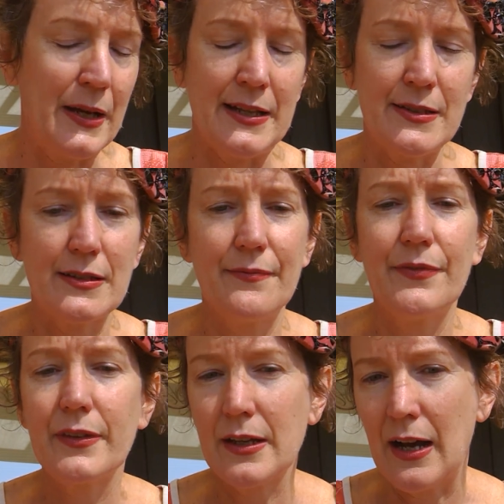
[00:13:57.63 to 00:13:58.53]
pence.
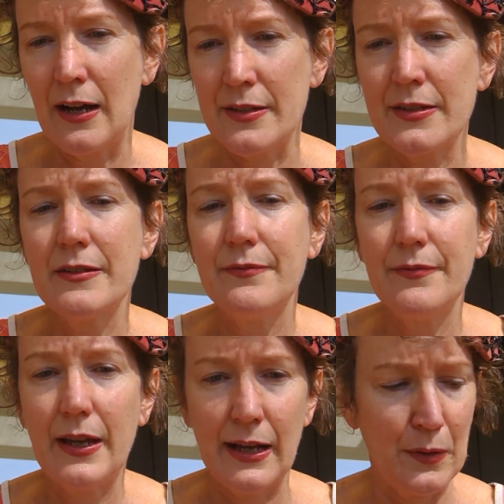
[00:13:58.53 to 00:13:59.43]
Cards,
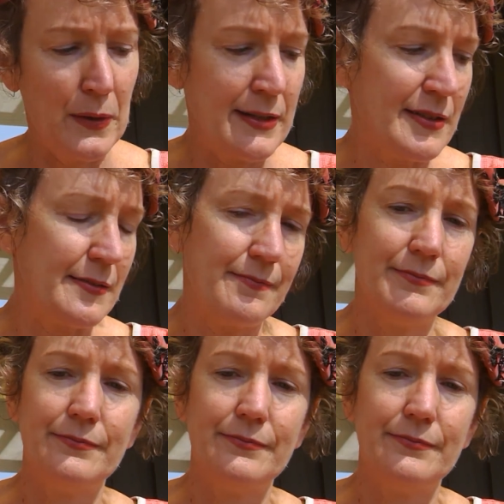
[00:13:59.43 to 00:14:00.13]
Eloise.